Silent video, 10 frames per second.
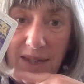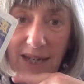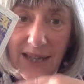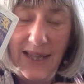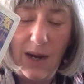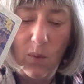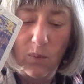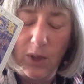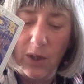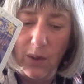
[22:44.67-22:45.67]
In that,
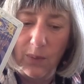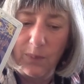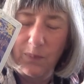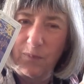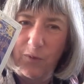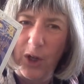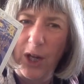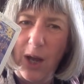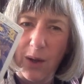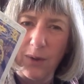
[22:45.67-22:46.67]
you know,
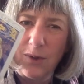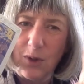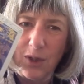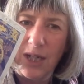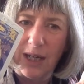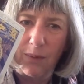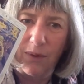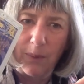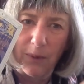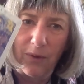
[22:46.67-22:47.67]
Virgos do take
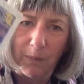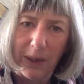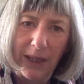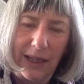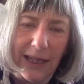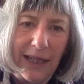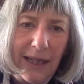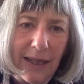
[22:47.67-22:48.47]
responsibility,